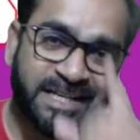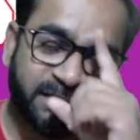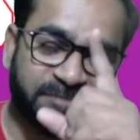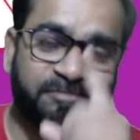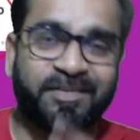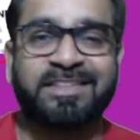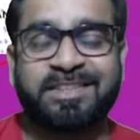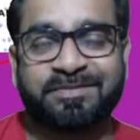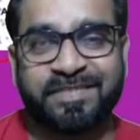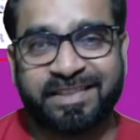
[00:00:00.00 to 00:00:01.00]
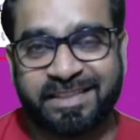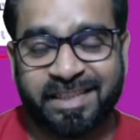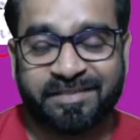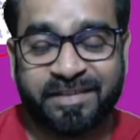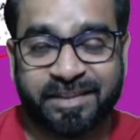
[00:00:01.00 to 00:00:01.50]
the first
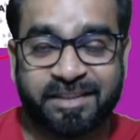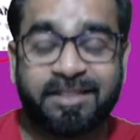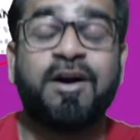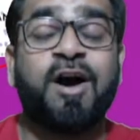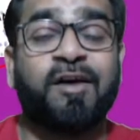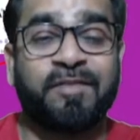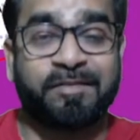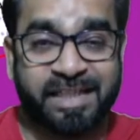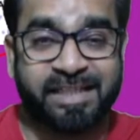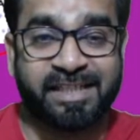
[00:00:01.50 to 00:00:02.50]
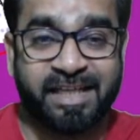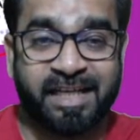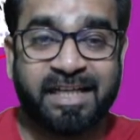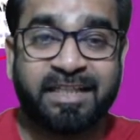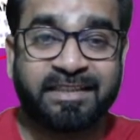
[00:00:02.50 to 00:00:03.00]
physical feature of India,
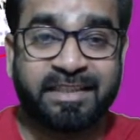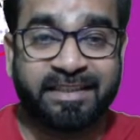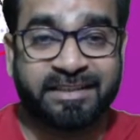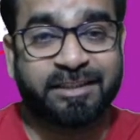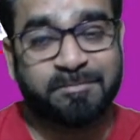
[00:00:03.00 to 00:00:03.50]
that is